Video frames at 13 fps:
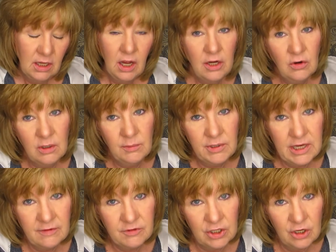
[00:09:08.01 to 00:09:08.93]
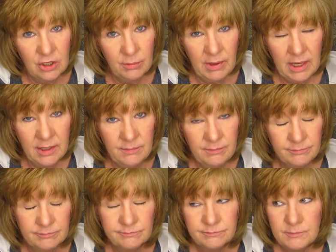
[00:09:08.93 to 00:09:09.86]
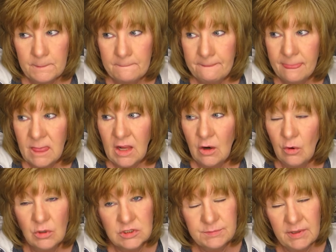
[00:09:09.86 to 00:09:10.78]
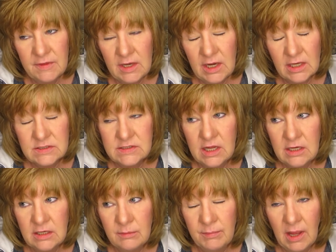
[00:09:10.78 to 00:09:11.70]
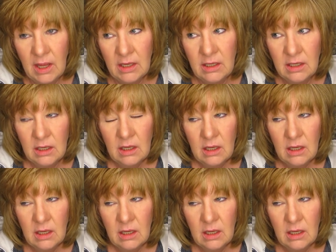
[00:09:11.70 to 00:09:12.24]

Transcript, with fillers: I normally have to go to bed or spend the next day in bed.